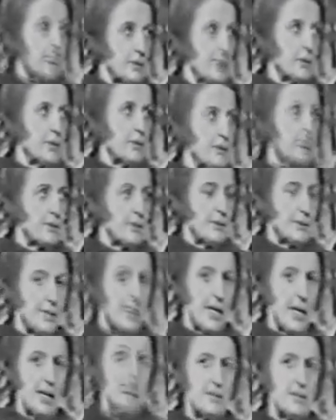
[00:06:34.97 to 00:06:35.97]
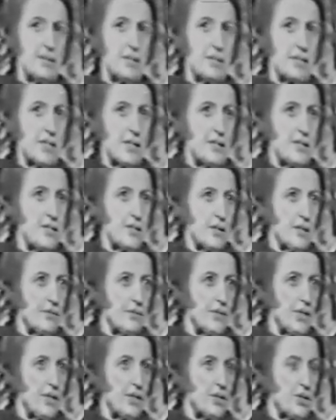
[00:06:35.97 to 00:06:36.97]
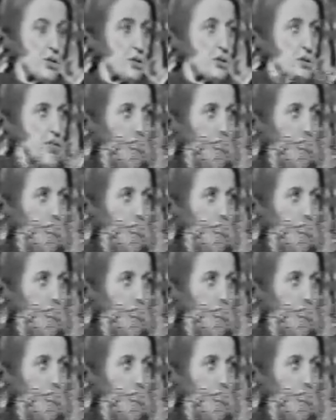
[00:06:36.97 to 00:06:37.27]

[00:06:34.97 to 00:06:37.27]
the understanding of the issues.